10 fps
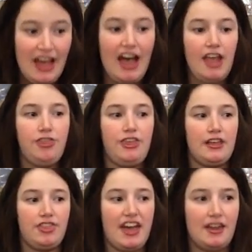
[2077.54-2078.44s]
I
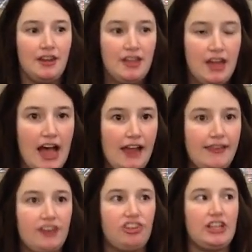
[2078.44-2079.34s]
think that I
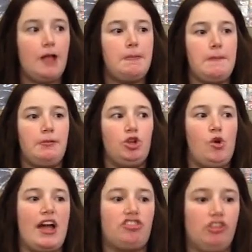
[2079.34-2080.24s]
like to call people
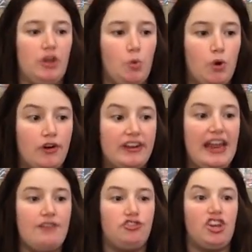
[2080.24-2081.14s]
who actually work and
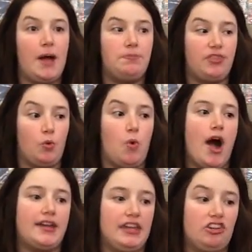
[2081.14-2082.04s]
have jobs the
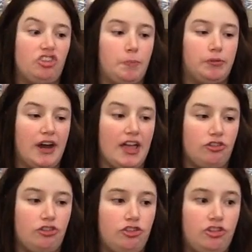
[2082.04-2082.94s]
walking
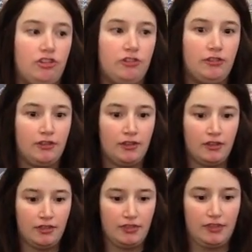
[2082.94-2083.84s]
depressed.
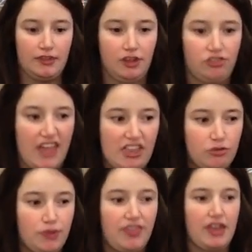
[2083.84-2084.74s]
Because
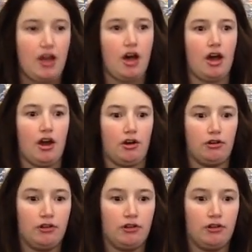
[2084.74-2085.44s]
that's what they are.